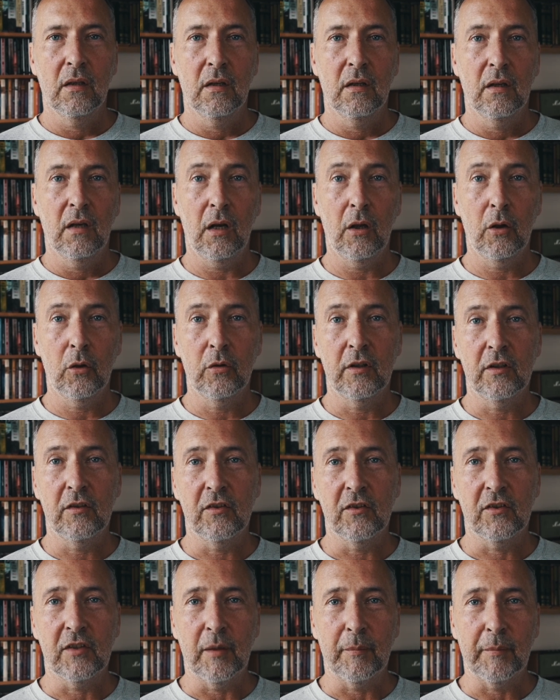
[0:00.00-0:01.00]
Hello, this
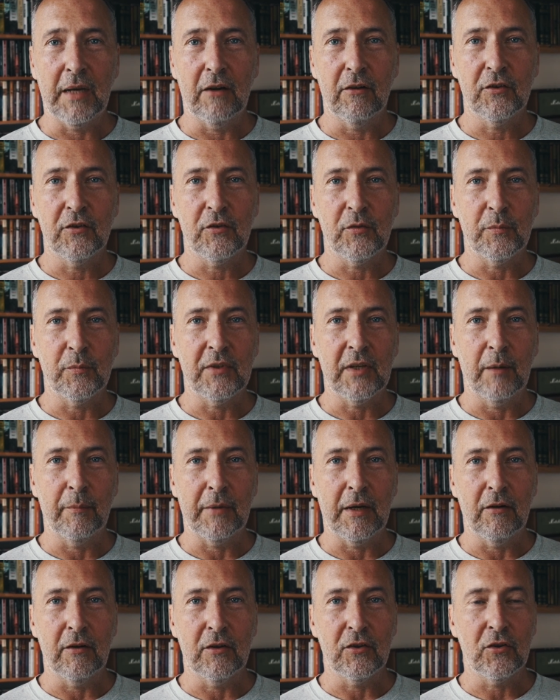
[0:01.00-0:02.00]
is Sam Gerrans from
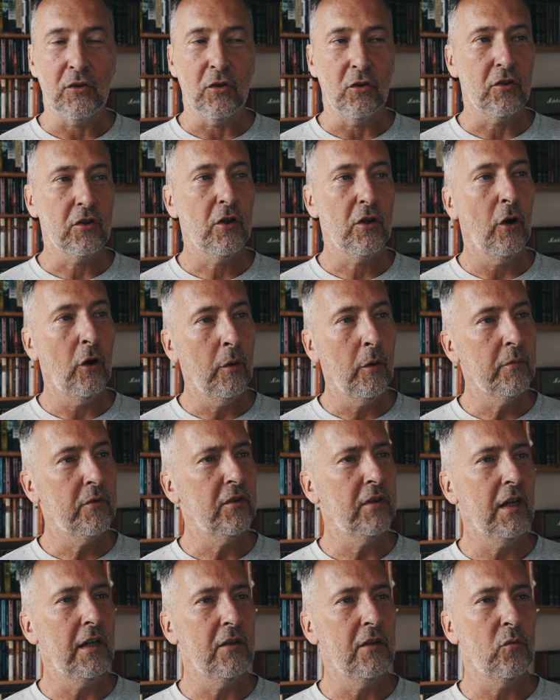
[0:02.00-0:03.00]
samgerrans.com.
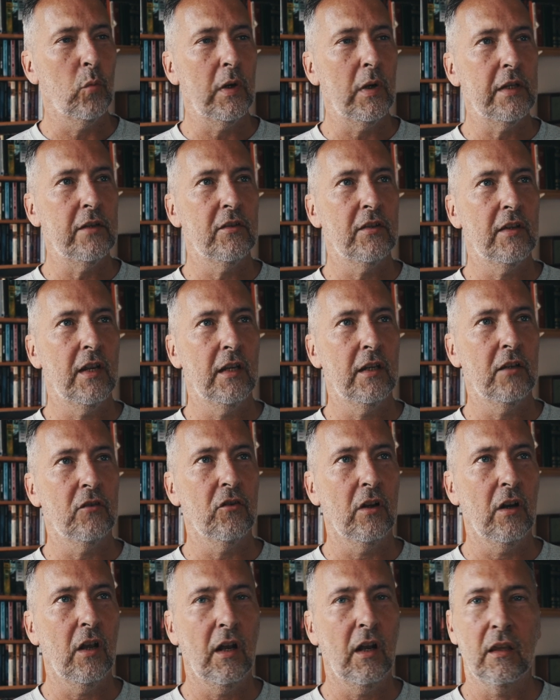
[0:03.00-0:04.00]
Today is Wednesday,
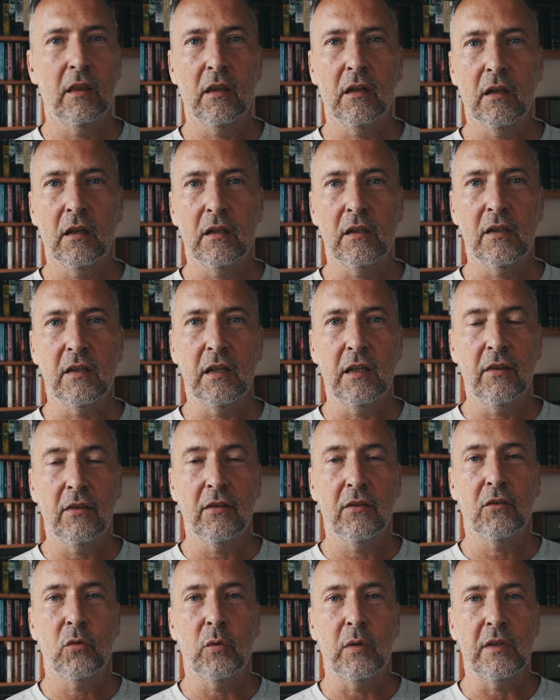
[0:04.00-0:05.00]
July the
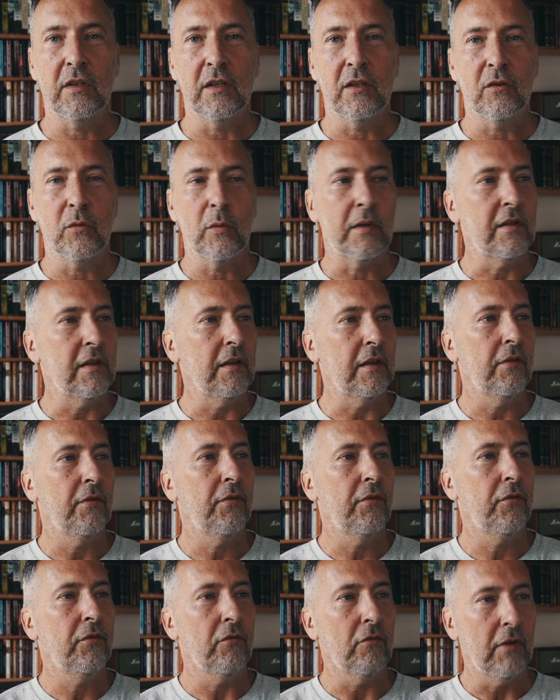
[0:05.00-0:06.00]
19th,
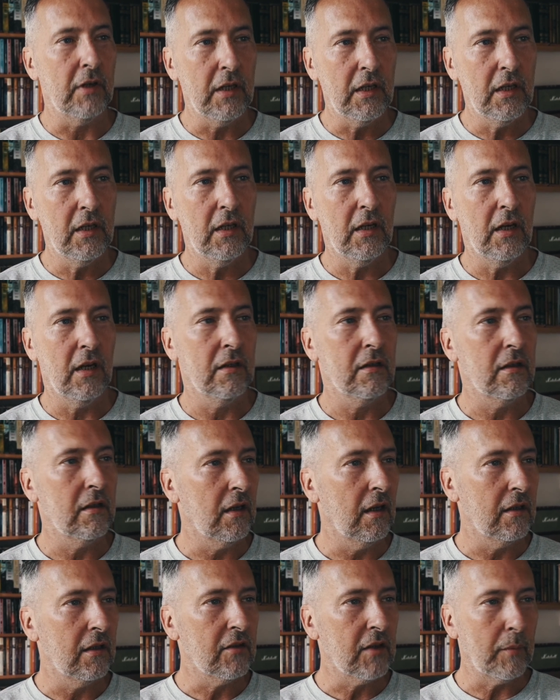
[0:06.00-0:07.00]
2023, and
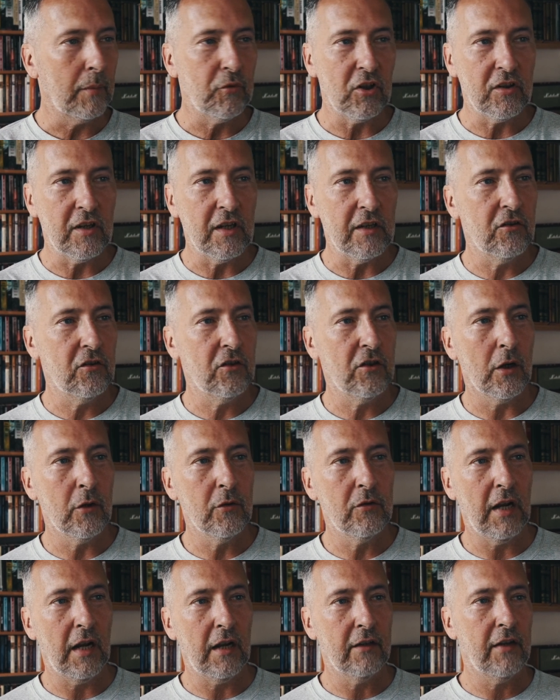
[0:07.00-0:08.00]
today the subject is
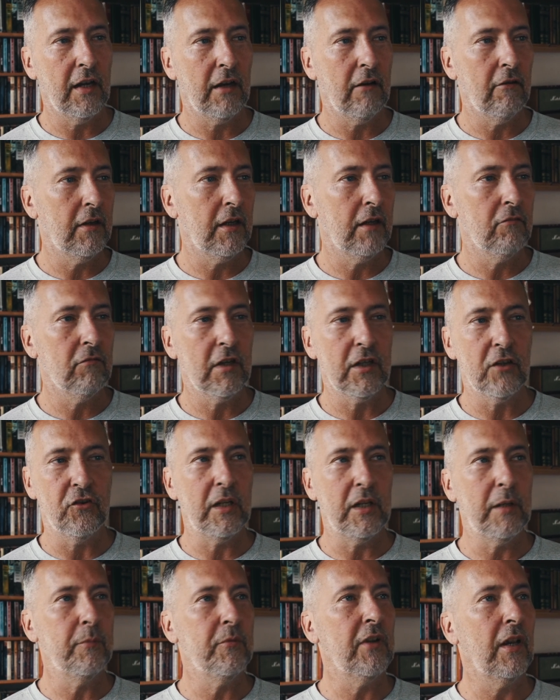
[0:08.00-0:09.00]
Totalitarian
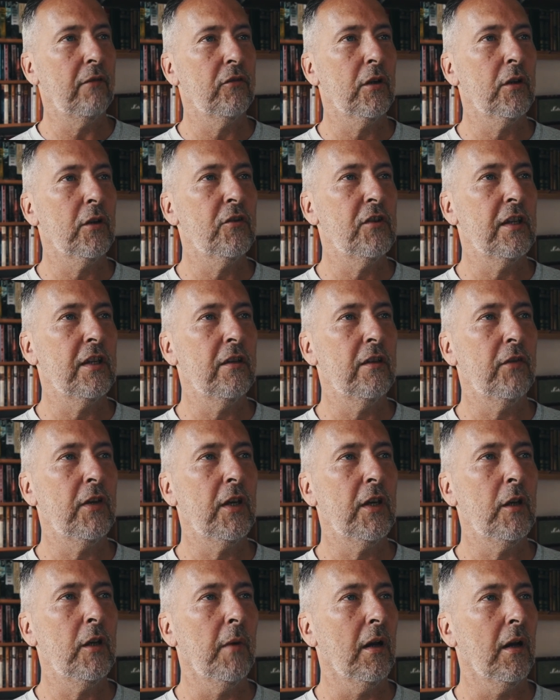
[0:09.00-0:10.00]
Regimes Have No Sense of
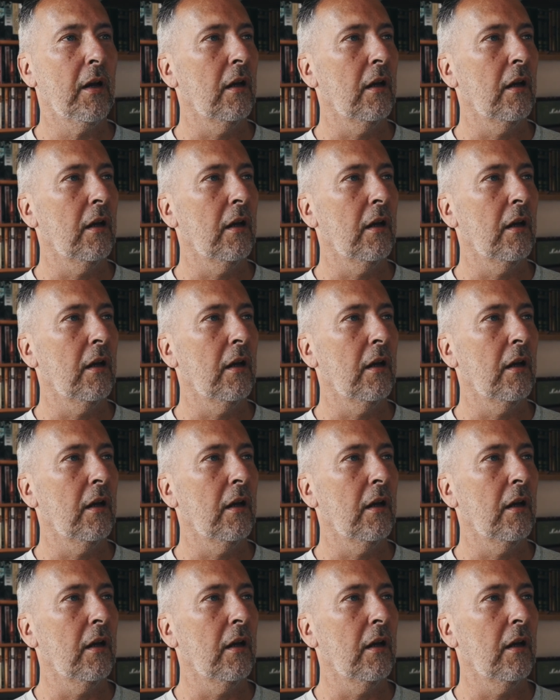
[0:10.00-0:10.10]
Humour.